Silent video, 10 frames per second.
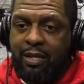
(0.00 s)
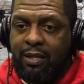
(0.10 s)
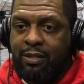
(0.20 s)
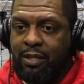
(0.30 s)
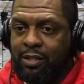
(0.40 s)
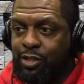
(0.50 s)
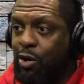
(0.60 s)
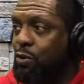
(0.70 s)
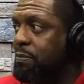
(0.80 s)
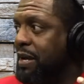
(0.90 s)
the
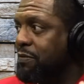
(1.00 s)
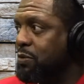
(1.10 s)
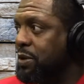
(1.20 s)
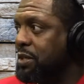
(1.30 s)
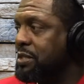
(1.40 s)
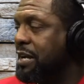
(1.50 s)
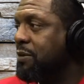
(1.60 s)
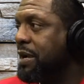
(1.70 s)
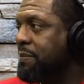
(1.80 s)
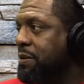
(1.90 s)
tone of my voice? How
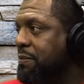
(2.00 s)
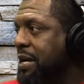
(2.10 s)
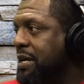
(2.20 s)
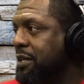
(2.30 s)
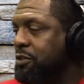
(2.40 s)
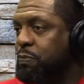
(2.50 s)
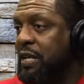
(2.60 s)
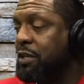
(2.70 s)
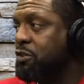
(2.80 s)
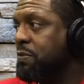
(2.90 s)
do I minimize
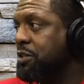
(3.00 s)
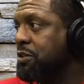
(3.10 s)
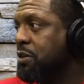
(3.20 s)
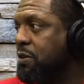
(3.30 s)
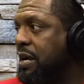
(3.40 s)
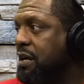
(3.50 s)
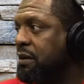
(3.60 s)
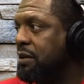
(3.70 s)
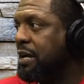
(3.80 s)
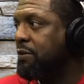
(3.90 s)
speaking too much in the
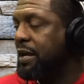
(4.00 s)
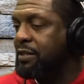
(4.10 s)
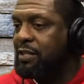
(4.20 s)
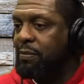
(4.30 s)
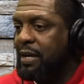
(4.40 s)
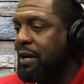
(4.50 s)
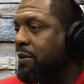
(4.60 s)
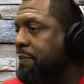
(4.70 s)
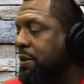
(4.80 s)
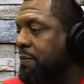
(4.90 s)
crowd? How do
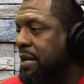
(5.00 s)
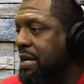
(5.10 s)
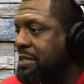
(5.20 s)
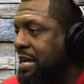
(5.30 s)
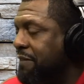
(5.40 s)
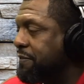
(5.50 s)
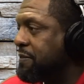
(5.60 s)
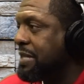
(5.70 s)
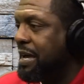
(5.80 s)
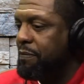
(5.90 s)
I minimize
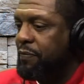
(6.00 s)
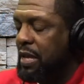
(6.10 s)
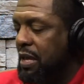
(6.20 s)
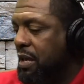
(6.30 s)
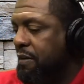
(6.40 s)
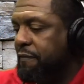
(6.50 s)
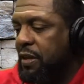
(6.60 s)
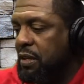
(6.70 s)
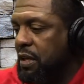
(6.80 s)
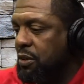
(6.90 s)
not
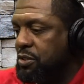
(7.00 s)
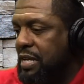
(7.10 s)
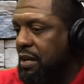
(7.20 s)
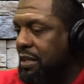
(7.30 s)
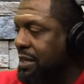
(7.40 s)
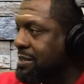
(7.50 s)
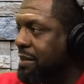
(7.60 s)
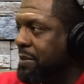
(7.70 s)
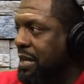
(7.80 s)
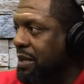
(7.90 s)
feeling or sounding
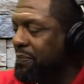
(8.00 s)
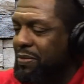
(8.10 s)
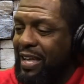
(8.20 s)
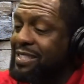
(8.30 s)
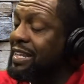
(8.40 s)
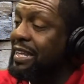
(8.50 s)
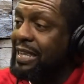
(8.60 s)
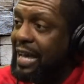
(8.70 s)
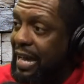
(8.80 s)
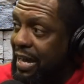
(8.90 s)
intimidating? That's a
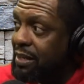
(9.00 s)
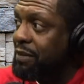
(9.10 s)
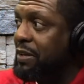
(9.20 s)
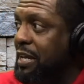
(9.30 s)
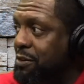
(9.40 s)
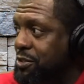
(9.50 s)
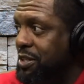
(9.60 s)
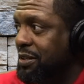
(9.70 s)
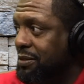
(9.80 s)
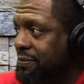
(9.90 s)
lot of
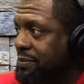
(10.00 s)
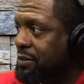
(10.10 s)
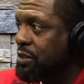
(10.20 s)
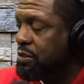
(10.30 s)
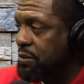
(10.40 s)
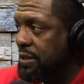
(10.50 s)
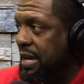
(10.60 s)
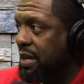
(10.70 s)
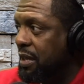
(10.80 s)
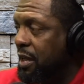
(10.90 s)
energy to do
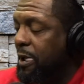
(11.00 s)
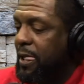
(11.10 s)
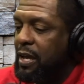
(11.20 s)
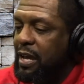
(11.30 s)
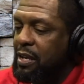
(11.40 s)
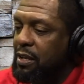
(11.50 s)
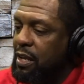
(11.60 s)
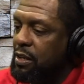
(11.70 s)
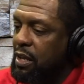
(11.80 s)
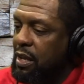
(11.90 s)
that.
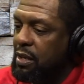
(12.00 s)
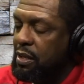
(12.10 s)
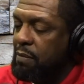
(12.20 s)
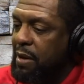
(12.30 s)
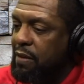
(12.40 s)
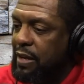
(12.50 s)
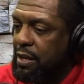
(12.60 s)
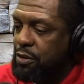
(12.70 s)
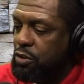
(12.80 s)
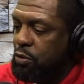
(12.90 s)
And the amount of
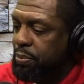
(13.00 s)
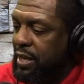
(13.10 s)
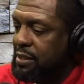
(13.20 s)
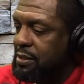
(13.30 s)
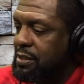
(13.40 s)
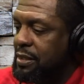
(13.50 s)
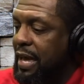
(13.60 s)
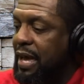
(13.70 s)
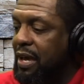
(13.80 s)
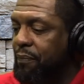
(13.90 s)
energy you place into
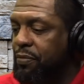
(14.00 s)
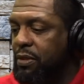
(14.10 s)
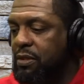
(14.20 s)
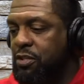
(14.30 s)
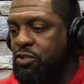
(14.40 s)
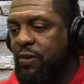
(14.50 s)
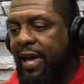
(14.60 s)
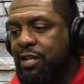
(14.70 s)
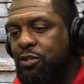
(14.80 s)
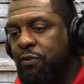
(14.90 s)
that
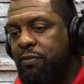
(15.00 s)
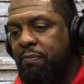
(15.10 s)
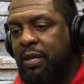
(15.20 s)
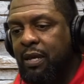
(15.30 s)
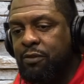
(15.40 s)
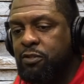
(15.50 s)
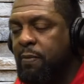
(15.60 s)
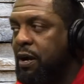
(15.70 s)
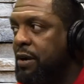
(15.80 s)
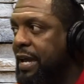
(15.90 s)
distracts you from being
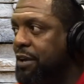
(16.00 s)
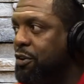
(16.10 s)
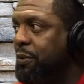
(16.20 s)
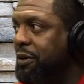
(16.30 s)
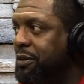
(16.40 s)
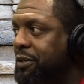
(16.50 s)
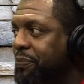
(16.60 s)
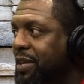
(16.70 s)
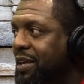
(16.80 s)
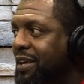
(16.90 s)
smarter at your work,
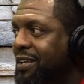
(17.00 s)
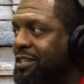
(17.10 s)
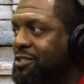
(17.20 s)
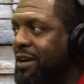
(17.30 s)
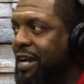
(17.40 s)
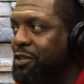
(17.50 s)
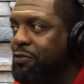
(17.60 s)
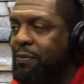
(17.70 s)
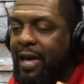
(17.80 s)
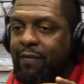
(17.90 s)
distracts you
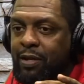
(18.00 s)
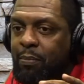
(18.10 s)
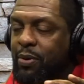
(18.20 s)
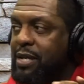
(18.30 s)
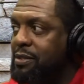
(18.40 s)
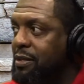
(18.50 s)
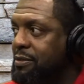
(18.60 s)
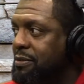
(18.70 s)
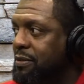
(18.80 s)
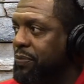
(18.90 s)
from having a
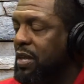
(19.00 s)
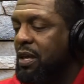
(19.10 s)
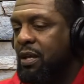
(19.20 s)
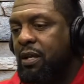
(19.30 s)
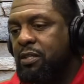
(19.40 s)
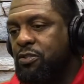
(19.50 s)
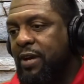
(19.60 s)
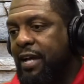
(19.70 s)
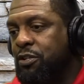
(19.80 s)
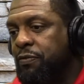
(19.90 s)
presence,
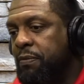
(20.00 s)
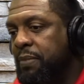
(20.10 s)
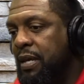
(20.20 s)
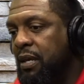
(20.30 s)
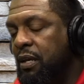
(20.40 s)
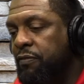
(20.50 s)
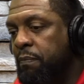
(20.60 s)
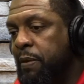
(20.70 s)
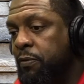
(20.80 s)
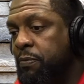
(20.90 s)
distracts you from
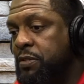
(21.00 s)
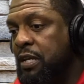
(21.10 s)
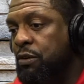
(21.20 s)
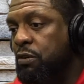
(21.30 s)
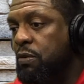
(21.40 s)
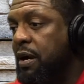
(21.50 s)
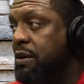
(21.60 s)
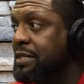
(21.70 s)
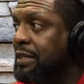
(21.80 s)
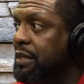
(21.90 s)
people from seeing who you are
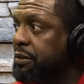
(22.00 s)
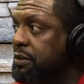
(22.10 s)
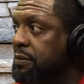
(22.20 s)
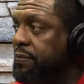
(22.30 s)
as a leader.